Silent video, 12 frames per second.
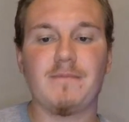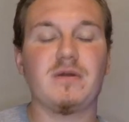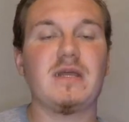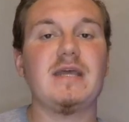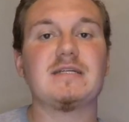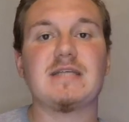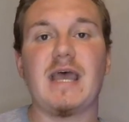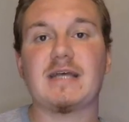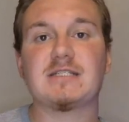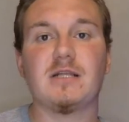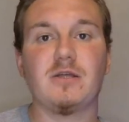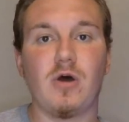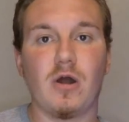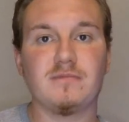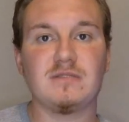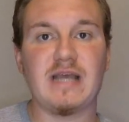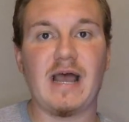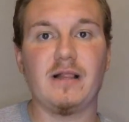But he has excellent
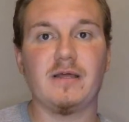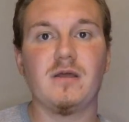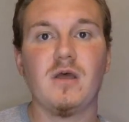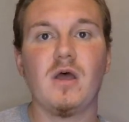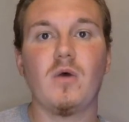arm talent.